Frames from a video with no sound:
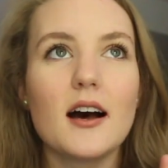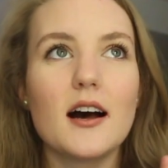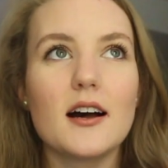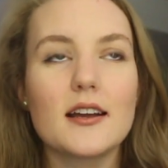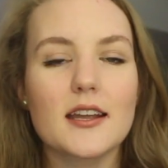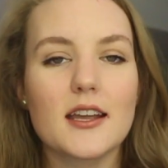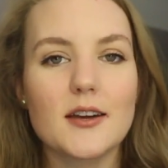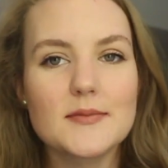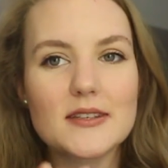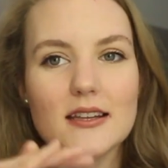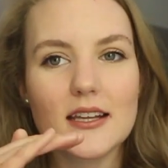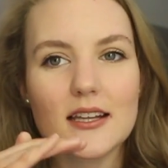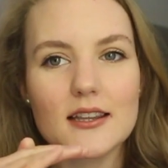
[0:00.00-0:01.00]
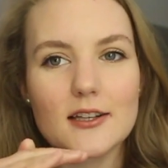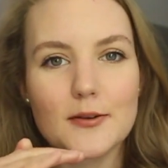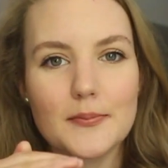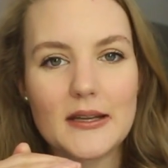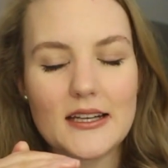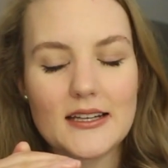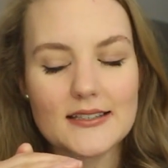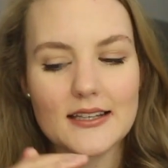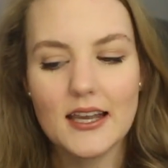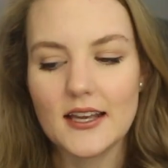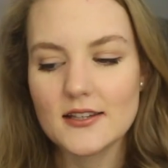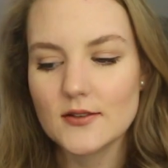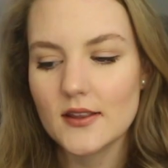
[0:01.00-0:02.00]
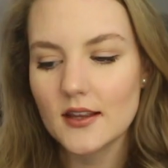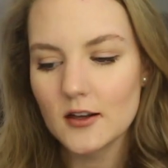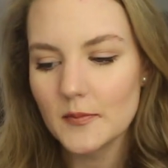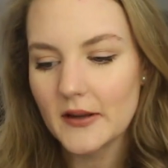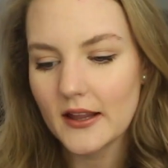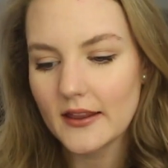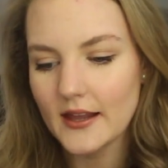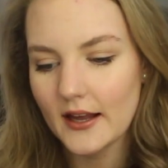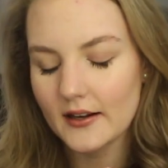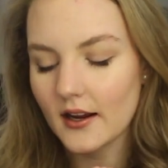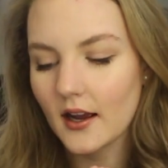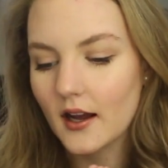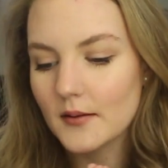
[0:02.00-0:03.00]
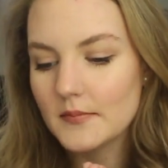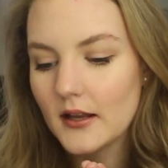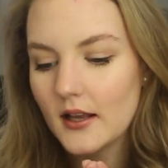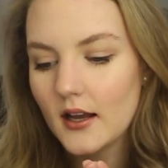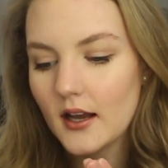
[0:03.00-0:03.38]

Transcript: It comes in like a little mini kit, so I think I'll pick that up